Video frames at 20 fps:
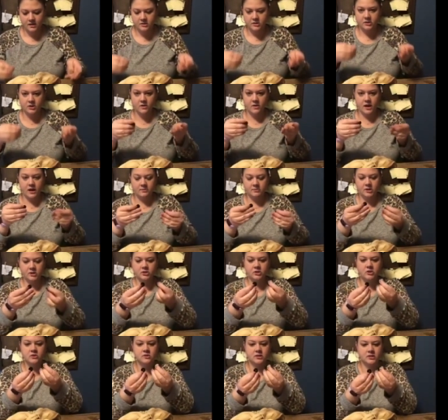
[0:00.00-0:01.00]
So I'm
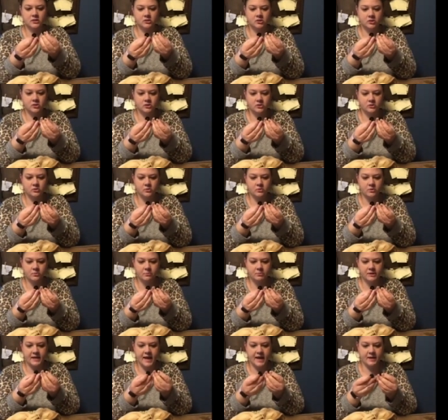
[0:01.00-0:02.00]
just using
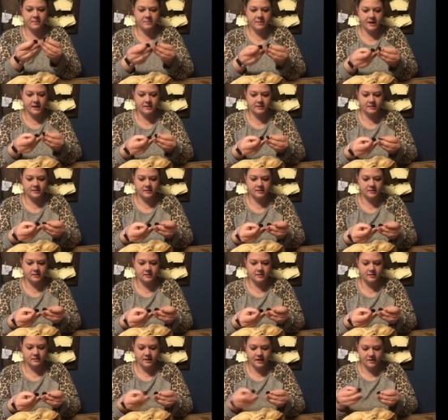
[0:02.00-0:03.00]
two black
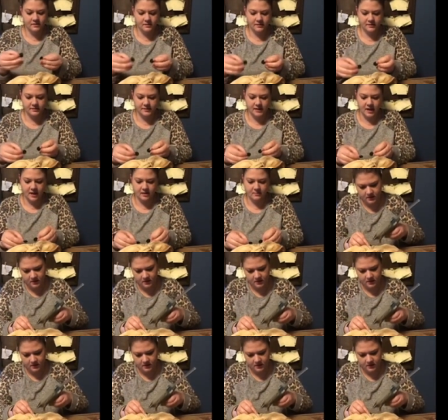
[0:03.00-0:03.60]
buttons that are the same,